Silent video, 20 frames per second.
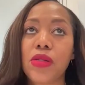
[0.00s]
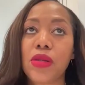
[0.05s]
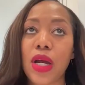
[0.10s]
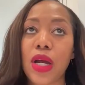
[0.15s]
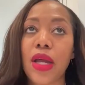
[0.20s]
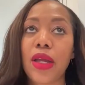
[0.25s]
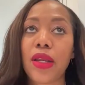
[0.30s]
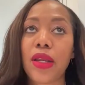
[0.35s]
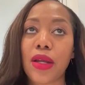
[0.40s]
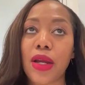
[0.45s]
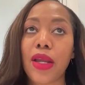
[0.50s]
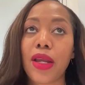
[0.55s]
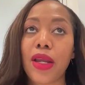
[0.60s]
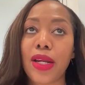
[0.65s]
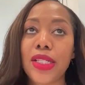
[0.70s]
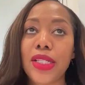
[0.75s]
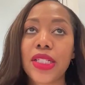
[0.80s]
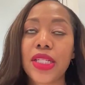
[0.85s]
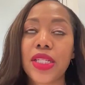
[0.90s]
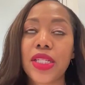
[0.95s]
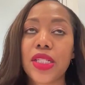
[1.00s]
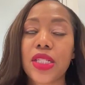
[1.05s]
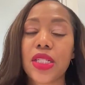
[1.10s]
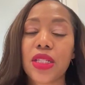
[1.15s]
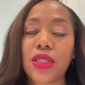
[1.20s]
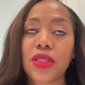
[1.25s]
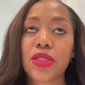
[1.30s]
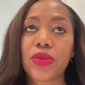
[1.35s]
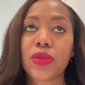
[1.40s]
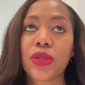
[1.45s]
I say this
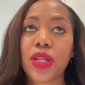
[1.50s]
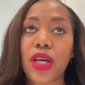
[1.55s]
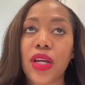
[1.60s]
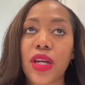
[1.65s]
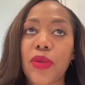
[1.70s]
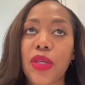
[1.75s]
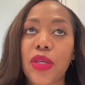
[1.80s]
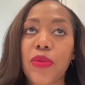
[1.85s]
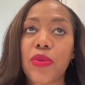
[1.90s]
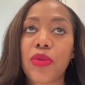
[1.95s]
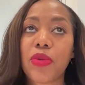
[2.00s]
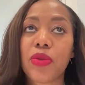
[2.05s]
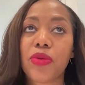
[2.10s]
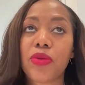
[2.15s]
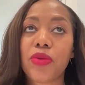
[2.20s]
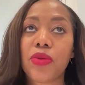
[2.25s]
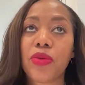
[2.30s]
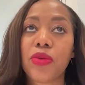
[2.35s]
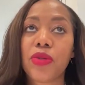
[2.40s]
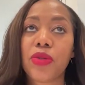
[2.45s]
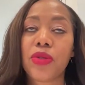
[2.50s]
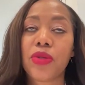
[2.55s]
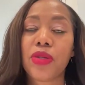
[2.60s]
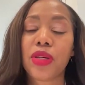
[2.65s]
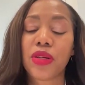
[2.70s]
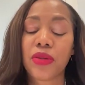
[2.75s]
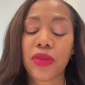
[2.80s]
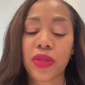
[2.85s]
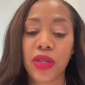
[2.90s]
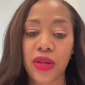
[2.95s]
to a lot of people.
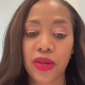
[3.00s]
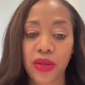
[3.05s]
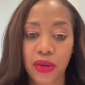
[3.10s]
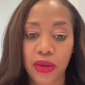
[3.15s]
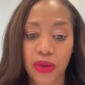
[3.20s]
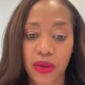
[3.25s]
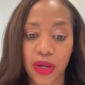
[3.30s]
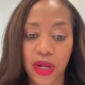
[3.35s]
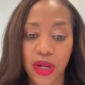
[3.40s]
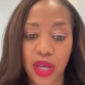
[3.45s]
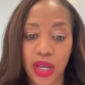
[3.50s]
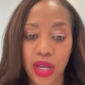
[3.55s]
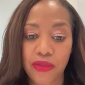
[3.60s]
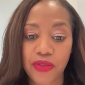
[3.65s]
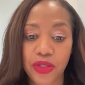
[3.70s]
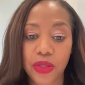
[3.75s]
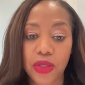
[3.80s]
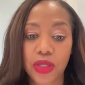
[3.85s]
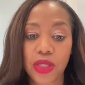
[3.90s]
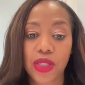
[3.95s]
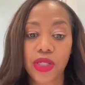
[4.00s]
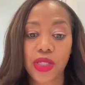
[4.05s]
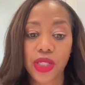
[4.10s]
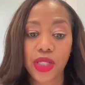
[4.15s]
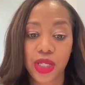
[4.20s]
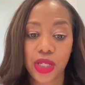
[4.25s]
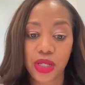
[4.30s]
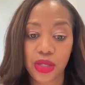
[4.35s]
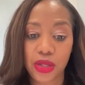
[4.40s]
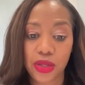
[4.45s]
Not only are you going to have to
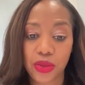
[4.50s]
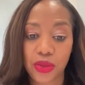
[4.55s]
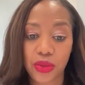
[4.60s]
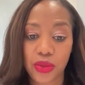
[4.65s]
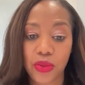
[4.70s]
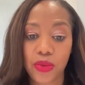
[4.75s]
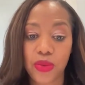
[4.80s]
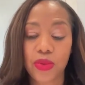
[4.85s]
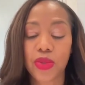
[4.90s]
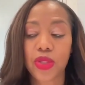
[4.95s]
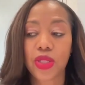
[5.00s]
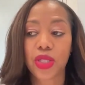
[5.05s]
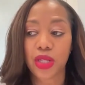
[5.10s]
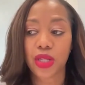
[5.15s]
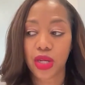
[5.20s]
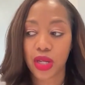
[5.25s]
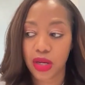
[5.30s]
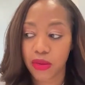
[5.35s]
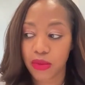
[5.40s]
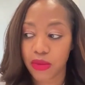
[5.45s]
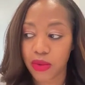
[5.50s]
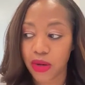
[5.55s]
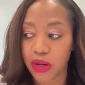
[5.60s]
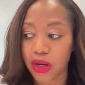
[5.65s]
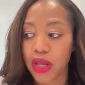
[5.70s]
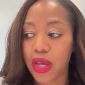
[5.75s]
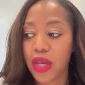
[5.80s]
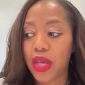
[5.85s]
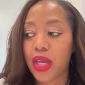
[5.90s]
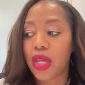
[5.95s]
continue to
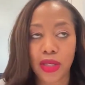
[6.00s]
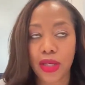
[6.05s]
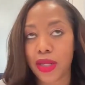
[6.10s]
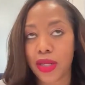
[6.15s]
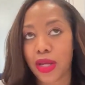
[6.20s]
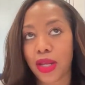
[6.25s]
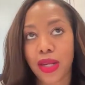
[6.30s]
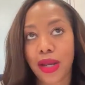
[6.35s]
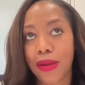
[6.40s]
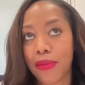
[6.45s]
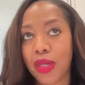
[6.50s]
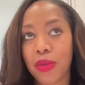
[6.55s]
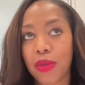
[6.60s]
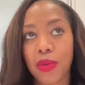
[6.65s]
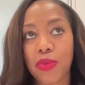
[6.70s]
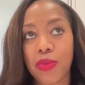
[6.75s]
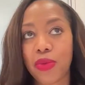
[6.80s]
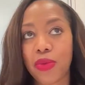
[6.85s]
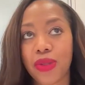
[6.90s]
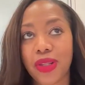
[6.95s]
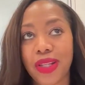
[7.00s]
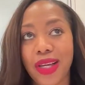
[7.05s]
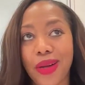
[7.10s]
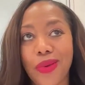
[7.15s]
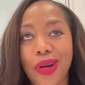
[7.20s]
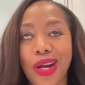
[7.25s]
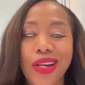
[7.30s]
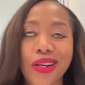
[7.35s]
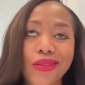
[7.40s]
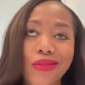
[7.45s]
network, and I meet people who are like,
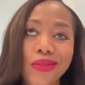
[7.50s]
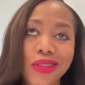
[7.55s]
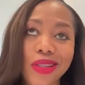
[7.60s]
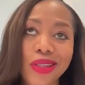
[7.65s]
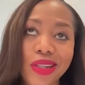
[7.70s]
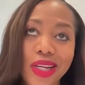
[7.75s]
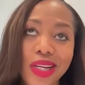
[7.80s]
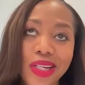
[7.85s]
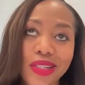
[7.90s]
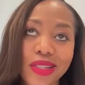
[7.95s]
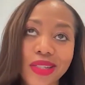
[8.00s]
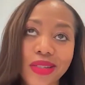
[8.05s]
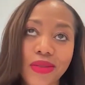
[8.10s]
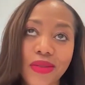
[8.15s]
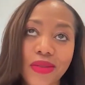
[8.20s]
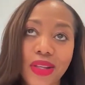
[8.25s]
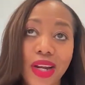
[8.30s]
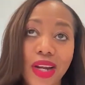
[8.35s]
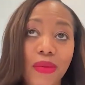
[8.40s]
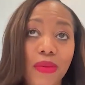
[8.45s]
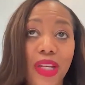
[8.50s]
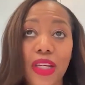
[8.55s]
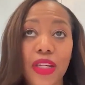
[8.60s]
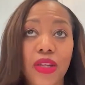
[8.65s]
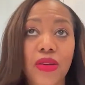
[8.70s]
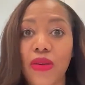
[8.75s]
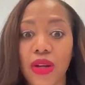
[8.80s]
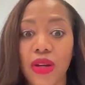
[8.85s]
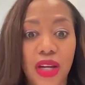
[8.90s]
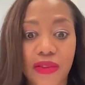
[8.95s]
well, I don't really like to do that. I'm like,
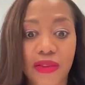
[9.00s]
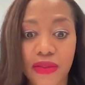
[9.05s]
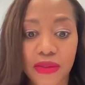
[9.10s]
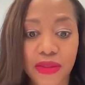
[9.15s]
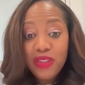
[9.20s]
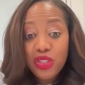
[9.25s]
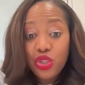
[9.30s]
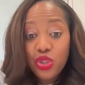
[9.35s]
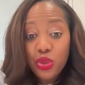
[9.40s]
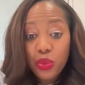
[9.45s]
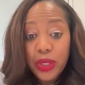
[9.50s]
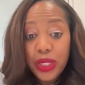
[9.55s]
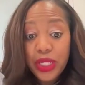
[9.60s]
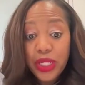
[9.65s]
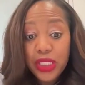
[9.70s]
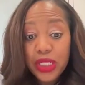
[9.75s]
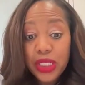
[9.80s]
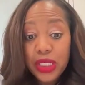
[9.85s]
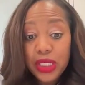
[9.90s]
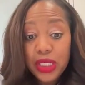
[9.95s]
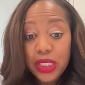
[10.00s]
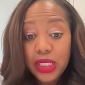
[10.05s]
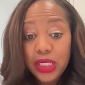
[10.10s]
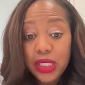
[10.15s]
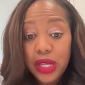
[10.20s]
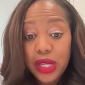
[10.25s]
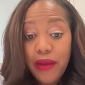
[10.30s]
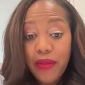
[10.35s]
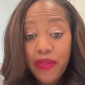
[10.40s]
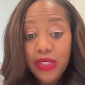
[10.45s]
you don't have a choice. This
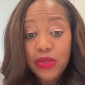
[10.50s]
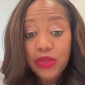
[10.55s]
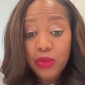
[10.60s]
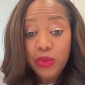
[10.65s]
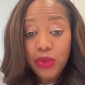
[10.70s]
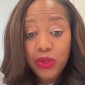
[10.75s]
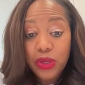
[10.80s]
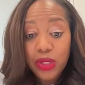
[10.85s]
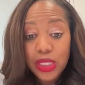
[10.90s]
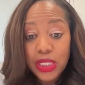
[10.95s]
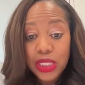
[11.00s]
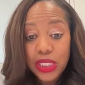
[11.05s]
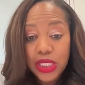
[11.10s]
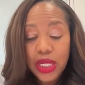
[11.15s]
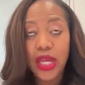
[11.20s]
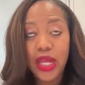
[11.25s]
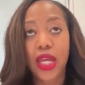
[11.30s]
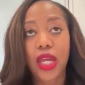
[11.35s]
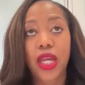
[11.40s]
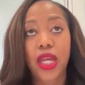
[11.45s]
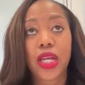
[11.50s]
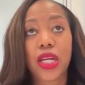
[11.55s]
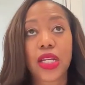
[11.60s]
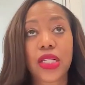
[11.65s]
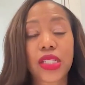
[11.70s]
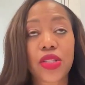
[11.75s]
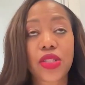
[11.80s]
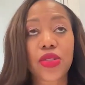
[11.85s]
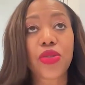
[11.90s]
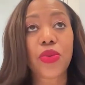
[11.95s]
is how this works.
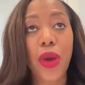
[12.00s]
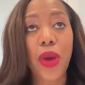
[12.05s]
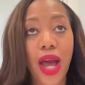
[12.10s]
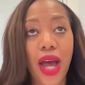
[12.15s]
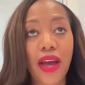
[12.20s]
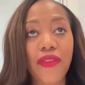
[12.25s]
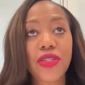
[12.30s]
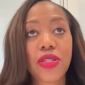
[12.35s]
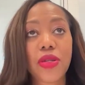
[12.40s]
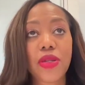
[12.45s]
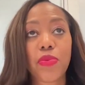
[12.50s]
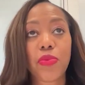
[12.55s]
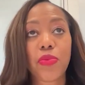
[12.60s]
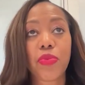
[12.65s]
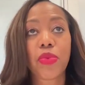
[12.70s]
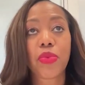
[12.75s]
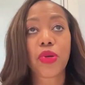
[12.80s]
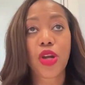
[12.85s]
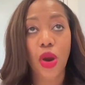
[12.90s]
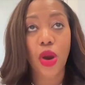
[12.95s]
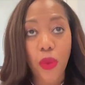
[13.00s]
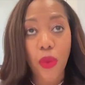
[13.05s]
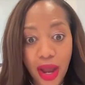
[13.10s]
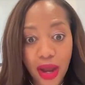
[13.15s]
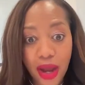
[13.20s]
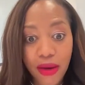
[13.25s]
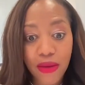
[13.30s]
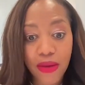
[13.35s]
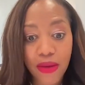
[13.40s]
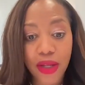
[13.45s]
And so you have to go
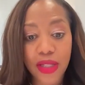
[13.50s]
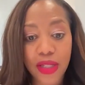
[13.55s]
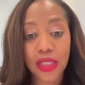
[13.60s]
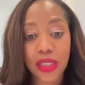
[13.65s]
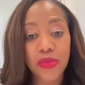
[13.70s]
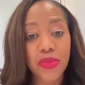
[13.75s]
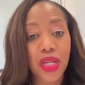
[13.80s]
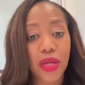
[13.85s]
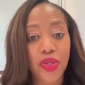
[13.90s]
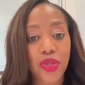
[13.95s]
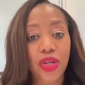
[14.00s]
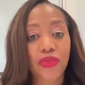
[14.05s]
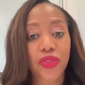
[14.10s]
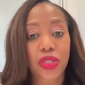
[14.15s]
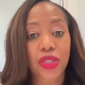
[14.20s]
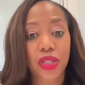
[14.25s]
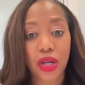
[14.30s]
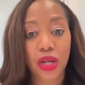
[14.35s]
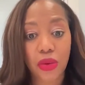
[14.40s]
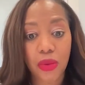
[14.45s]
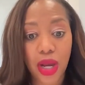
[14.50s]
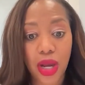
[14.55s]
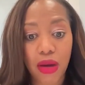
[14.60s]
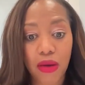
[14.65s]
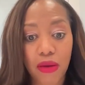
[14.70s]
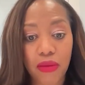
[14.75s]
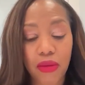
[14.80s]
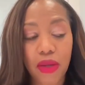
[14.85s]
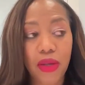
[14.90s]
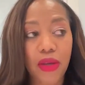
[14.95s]
out, and sometimes you have to go
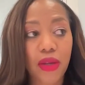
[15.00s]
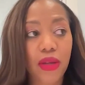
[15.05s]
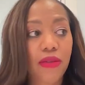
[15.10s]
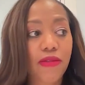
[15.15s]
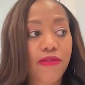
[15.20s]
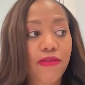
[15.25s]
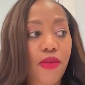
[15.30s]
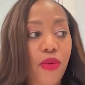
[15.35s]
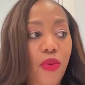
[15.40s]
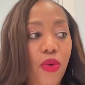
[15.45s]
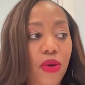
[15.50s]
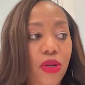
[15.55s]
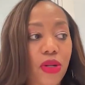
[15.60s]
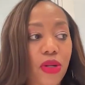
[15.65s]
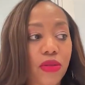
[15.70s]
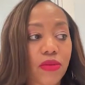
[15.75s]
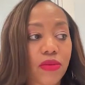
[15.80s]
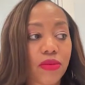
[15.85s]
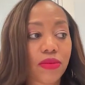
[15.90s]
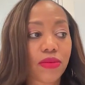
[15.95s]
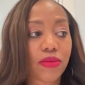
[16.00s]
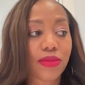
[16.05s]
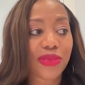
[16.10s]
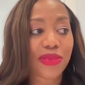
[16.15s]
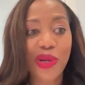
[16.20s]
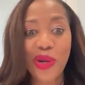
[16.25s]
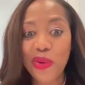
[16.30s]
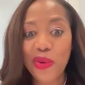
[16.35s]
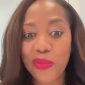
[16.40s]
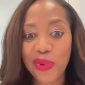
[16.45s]
out for
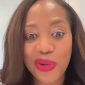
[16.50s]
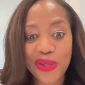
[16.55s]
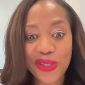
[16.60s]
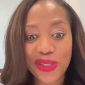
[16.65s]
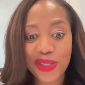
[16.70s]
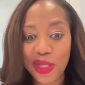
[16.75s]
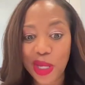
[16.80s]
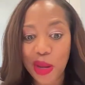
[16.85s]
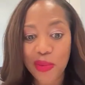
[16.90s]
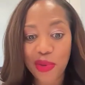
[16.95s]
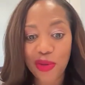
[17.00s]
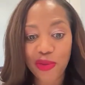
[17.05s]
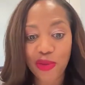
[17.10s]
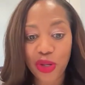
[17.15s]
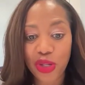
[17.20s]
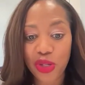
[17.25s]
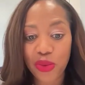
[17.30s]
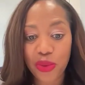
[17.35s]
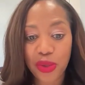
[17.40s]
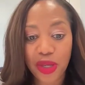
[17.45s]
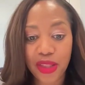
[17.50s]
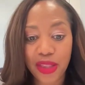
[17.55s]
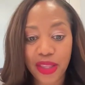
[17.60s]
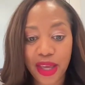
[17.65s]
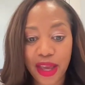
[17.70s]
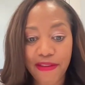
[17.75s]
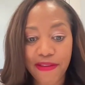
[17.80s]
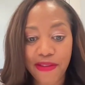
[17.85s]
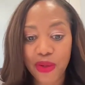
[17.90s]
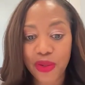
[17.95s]
long periods of time before you get
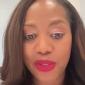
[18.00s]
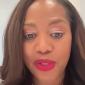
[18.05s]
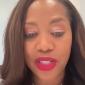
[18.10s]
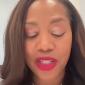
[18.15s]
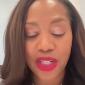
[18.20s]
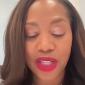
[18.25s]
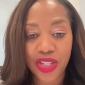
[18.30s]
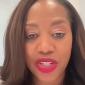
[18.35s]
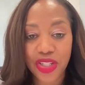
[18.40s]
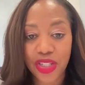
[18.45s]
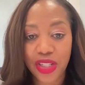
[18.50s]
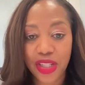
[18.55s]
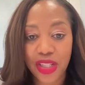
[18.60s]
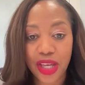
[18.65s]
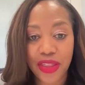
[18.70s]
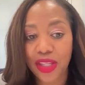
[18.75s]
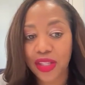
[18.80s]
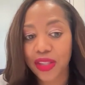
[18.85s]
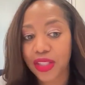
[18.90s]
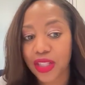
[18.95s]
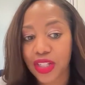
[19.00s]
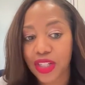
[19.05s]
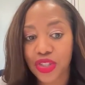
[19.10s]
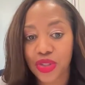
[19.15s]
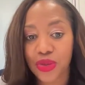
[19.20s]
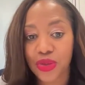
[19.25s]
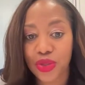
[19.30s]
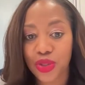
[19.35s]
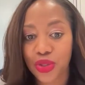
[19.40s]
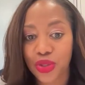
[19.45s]
that first connection that then leads
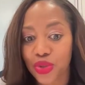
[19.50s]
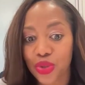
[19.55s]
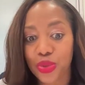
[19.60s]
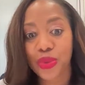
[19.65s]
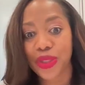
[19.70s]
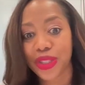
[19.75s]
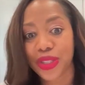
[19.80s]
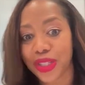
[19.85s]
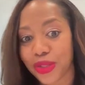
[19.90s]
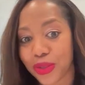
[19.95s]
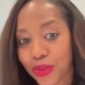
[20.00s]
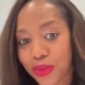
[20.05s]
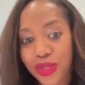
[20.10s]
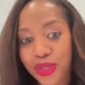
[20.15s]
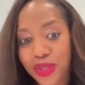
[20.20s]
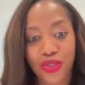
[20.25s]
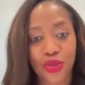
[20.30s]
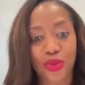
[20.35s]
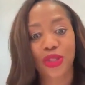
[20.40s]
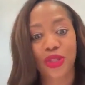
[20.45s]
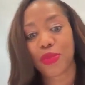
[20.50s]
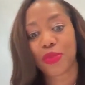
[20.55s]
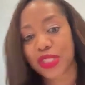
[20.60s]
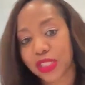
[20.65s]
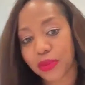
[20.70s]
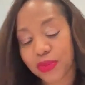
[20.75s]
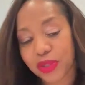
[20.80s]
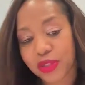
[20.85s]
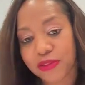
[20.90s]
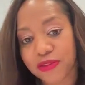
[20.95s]
you to Julie, who then Julie
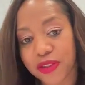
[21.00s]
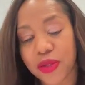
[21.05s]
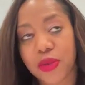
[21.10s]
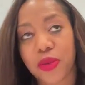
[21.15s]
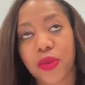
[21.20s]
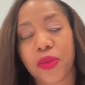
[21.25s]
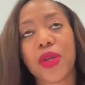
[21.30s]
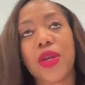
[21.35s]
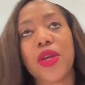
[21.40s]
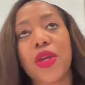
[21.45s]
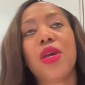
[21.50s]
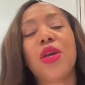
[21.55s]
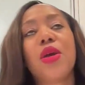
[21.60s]
picks up the phone.